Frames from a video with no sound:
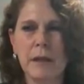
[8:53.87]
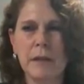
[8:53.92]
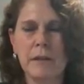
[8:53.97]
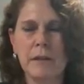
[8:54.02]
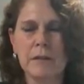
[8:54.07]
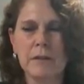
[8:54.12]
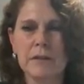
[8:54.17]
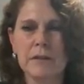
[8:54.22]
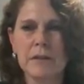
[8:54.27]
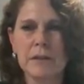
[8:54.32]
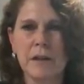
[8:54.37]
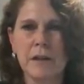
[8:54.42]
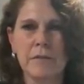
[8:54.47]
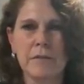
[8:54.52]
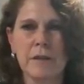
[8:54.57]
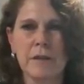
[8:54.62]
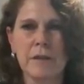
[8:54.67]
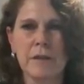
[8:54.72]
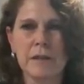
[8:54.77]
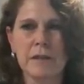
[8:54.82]
pillars
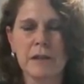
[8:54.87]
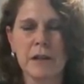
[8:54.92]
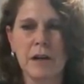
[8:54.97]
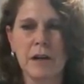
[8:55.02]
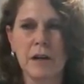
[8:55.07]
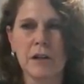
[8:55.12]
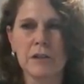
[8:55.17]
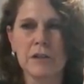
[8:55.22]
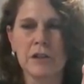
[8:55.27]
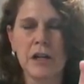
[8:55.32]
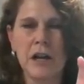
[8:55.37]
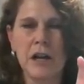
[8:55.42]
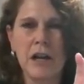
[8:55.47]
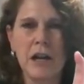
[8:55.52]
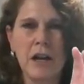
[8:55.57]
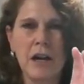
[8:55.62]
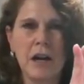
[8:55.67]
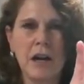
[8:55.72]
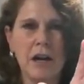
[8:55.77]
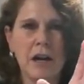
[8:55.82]
of this arch
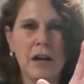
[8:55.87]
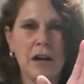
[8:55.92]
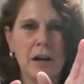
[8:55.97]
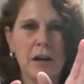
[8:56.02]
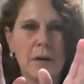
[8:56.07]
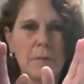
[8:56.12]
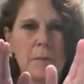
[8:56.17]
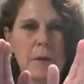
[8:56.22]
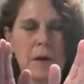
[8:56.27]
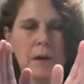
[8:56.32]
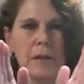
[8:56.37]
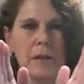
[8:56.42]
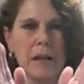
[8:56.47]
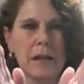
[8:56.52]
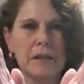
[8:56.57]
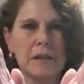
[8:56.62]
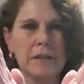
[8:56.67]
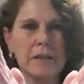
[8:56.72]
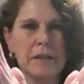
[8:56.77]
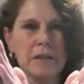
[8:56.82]
are
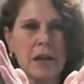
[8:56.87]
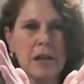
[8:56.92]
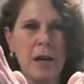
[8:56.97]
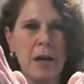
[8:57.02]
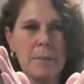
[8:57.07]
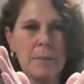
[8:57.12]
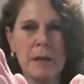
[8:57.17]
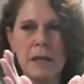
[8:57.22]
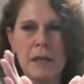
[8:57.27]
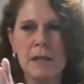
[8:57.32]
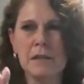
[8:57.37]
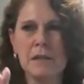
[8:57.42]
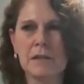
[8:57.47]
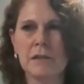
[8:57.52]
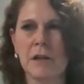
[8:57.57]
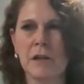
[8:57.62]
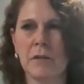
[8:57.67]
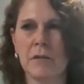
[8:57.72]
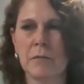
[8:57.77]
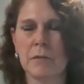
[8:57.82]
led to the top
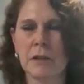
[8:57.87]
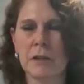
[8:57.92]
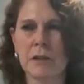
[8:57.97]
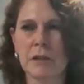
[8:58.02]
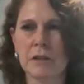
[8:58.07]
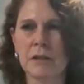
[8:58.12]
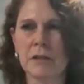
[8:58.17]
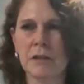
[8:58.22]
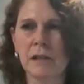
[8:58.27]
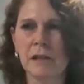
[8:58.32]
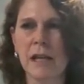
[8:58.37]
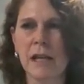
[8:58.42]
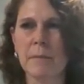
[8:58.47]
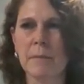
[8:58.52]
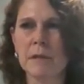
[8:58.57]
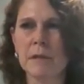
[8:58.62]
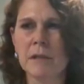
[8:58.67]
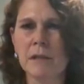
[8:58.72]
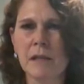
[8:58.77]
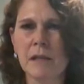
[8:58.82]
keystone, which is
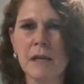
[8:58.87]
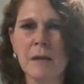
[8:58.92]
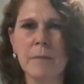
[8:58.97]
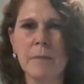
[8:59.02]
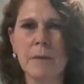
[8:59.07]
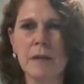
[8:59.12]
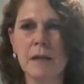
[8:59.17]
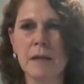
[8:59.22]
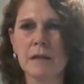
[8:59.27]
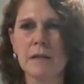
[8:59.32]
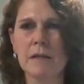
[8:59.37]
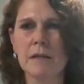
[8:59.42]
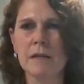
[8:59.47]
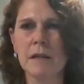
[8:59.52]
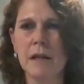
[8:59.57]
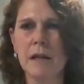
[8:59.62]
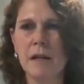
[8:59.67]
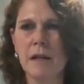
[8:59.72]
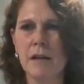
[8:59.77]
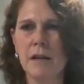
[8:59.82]
sleep. Sleep
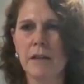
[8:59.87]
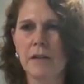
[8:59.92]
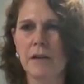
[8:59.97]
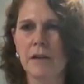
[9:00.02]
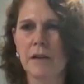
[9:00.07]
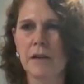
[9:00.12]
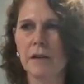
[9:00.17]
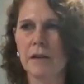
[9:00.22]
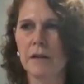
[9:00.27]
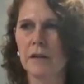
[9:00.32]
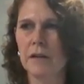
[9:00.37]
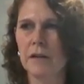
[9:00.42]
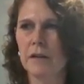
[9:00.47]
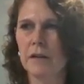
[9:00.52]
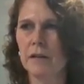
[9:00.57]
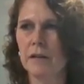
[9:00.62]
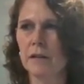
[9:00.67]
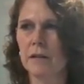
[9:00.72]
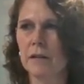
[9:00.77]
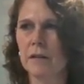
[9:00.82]
is
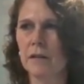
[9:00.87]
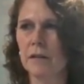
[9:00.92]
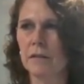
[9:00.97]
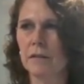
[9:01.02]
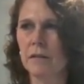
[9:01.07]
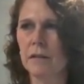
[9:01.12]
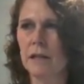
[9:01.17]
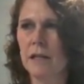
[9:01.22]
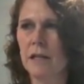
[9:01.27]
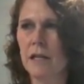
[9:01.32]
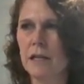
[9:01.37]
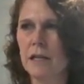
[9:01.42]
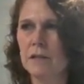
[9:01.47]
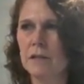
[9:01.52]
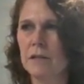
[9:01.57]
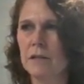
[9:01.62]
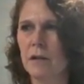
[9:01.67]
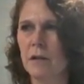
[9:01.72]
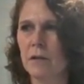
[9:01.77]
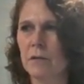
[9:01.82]
the
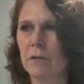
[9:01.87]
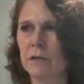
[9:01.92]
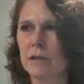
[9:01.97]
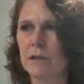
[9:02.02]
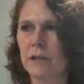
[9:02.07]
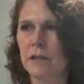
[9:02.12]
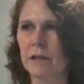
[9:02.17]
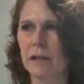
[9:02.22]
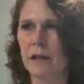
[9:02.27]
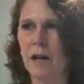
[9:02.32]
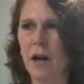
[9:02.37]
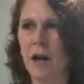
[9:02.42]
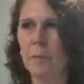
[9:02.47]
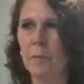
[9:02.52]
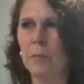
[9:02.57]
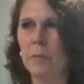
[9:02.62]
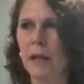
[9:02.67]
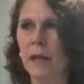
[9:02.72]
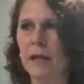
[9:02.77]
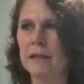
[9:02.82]
keystone to the
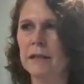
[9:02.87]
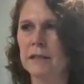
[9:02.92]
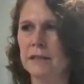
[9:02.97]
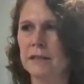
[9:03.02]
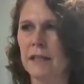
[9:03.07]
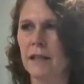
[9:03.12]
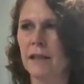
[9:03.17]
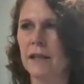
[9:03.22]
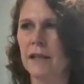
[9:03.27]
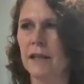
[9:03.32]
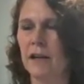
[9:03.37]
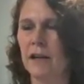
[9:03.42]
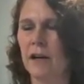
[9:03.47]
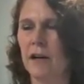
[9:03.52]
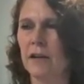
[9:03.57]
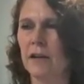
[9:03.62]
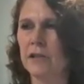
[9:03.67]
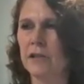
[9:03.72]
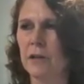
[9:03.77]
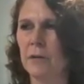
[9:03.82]
complex and delicate
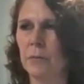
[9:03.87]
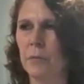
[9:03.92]
arch